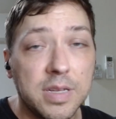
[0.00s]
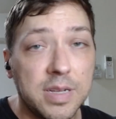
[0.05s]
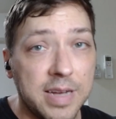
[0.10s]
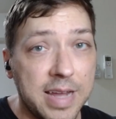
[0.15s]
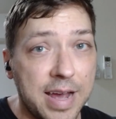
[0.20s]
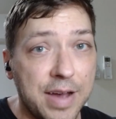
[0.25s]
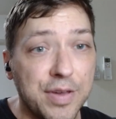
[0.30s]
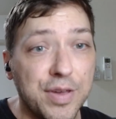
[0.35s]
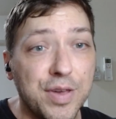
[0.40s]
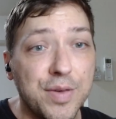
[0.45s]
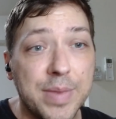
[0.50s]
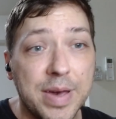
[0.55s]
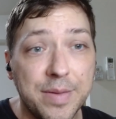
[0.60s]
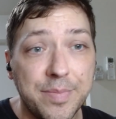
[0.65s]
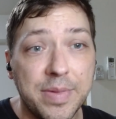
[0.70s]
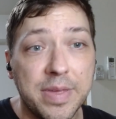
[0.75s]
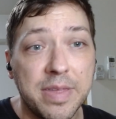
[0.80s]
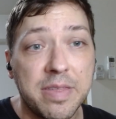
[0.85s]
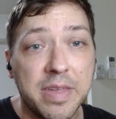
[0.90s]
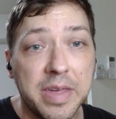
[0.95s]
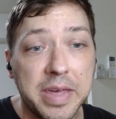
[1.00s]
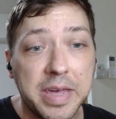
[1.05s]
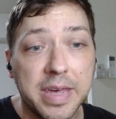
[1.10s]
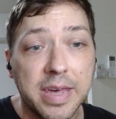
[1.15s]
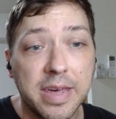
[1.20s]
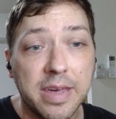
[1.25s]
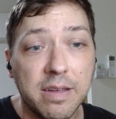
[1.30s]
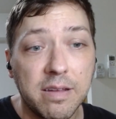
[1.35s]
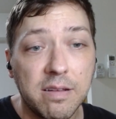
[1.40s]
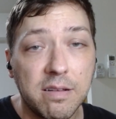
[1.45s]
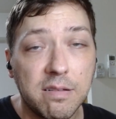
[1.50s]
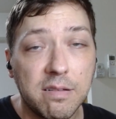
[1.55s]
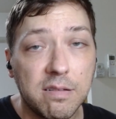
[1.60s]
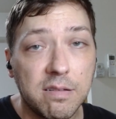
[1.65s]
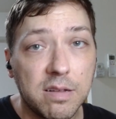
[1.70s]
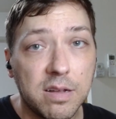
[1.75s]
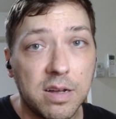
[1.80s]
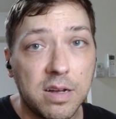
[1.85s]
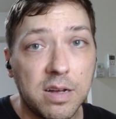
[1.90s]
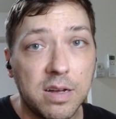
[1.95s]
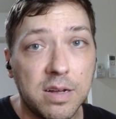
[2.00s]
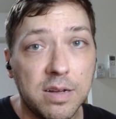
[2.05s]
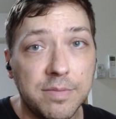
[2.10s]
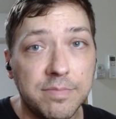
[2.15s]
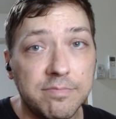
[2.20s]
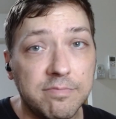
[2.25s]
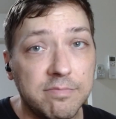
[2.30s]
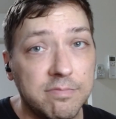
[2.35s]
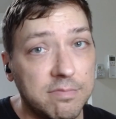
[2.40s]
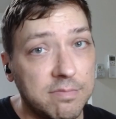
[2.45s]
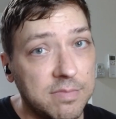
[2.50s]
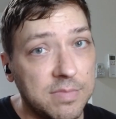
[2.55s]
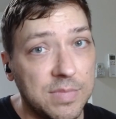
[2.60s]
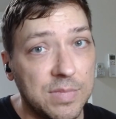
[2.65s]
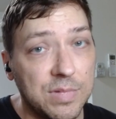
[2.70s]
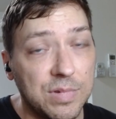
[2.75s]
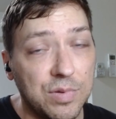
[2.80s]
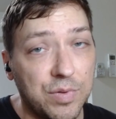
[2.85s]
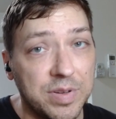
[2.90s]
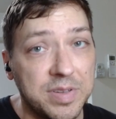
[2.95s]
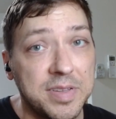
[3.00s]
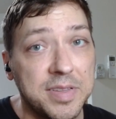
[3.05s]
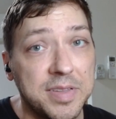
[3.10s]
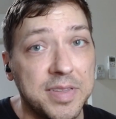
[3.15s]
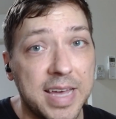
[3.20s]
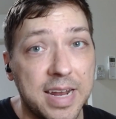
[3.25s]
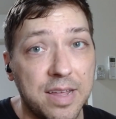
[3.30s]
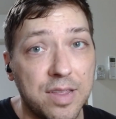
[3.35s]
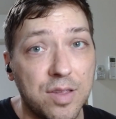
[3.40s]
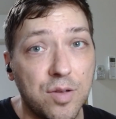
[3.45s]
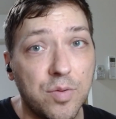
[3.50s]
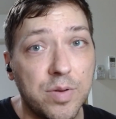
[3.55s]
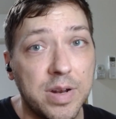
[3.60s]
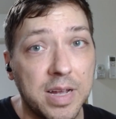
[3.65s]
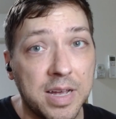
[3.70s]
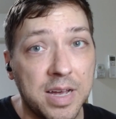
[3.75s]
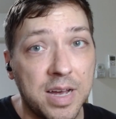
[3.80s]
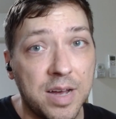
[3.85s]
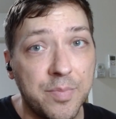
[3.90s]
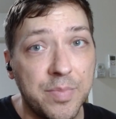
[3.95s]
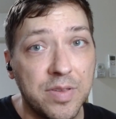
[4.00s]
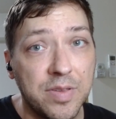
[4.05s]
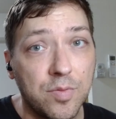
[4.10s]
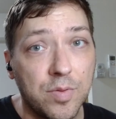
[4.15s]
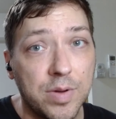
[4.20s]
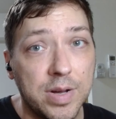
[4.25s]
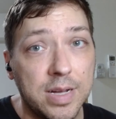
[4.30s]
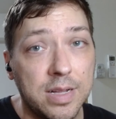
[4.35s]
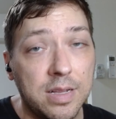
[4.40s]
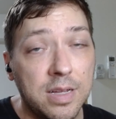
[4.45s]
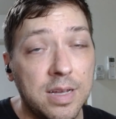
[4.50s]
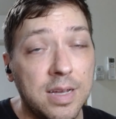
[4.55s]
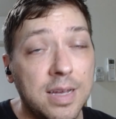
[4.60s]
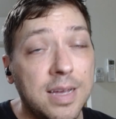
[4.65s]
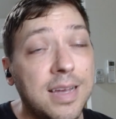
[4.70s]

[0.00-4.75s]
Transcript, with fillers: Now you might be thinking, um, wasn't that other one a cup as well?